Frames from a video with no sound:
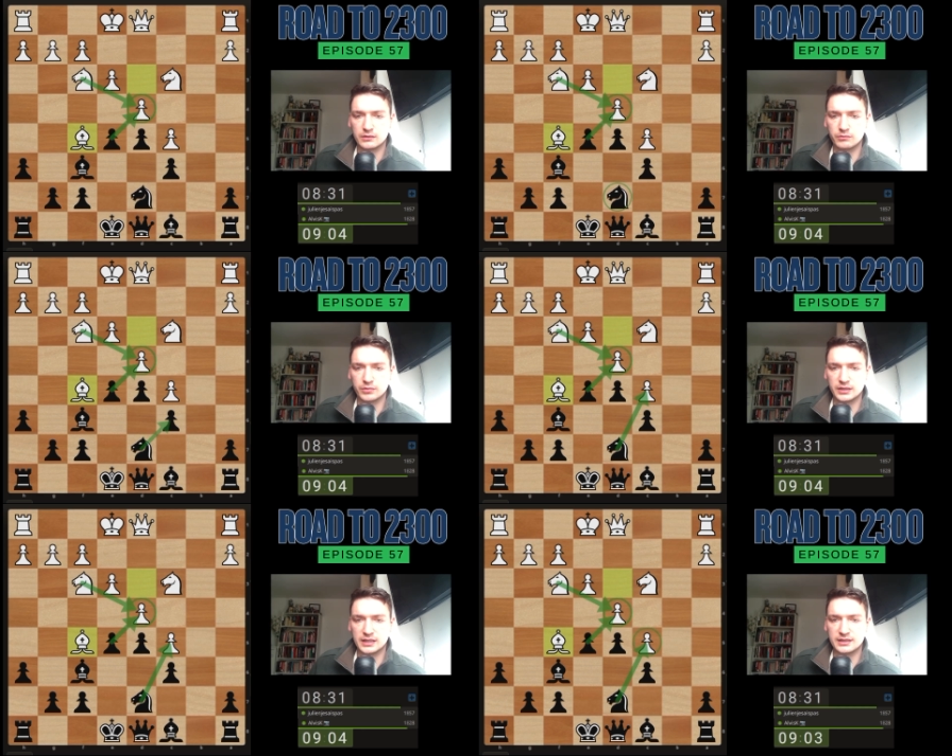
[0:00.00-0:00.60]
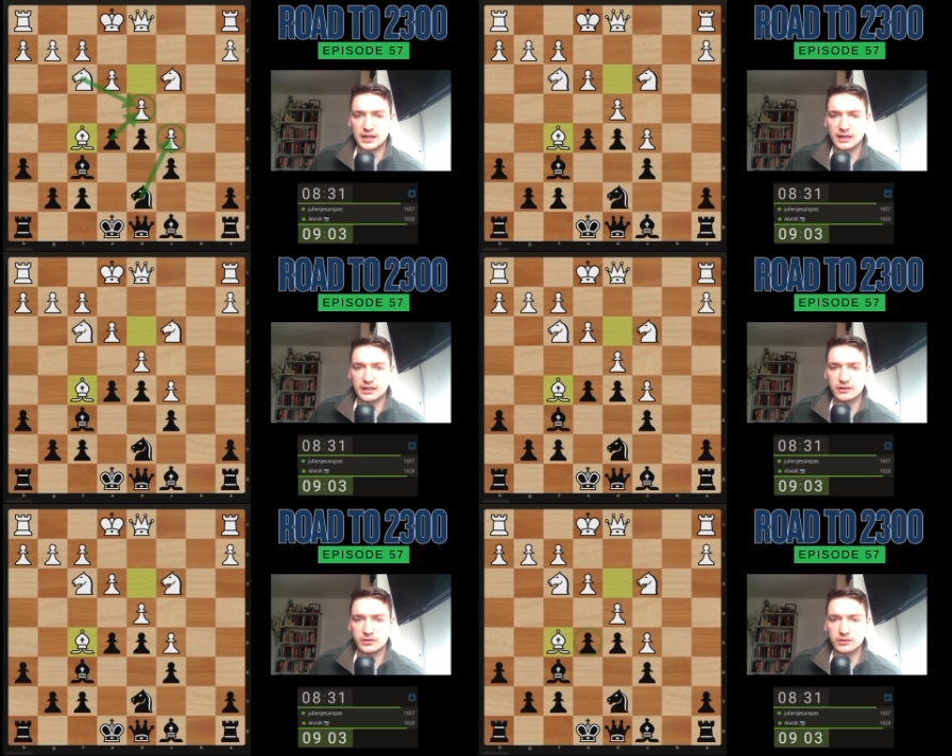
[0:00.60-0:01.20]
but that's
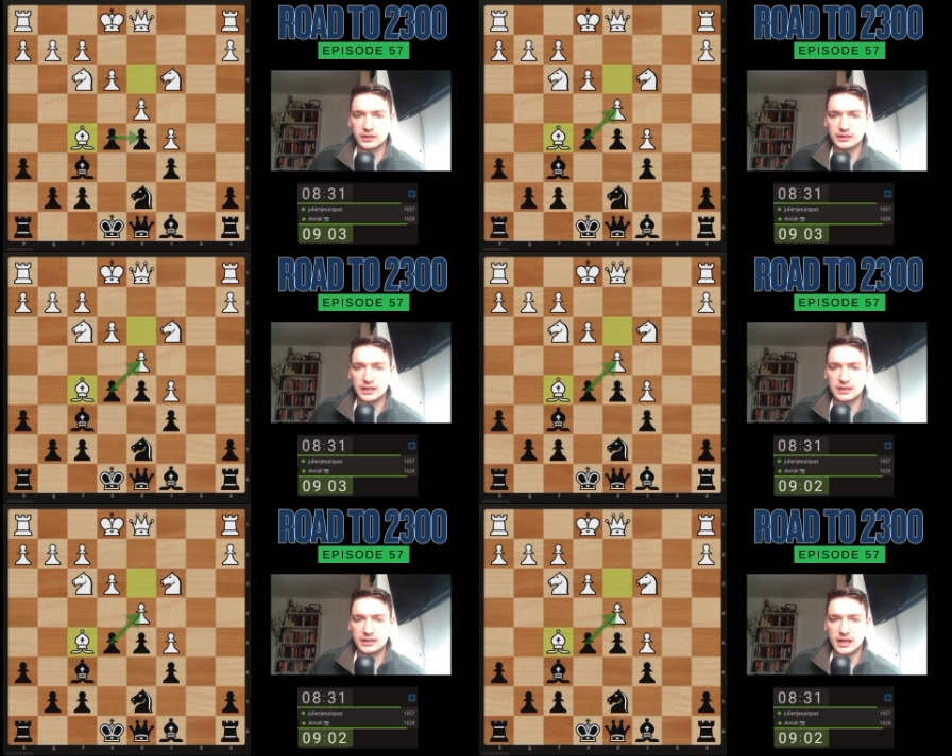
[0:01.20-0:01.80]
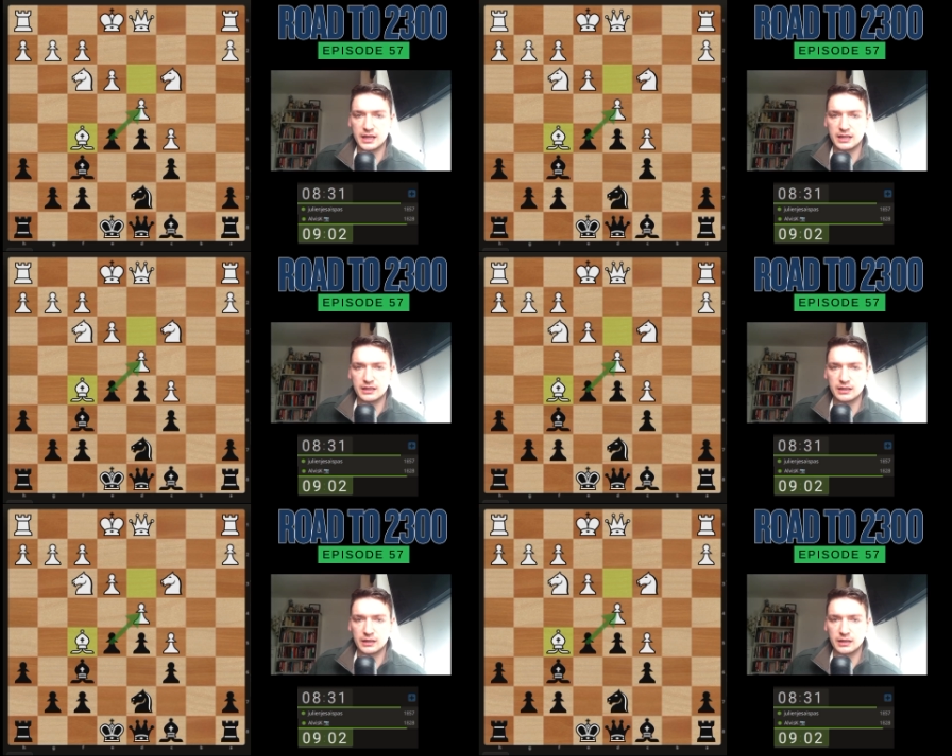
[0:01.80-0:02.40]
hanging. So let's say take.